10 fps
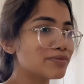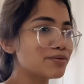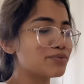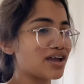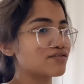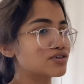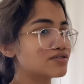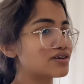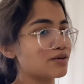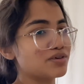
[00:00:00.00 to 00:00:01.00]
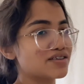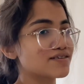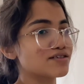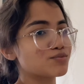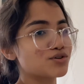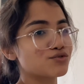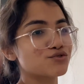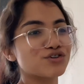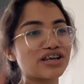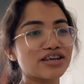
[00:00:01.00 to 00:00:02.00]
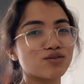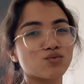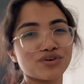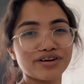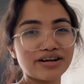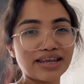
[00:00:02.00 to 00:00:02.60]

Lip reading: My breakfast timings has been really weird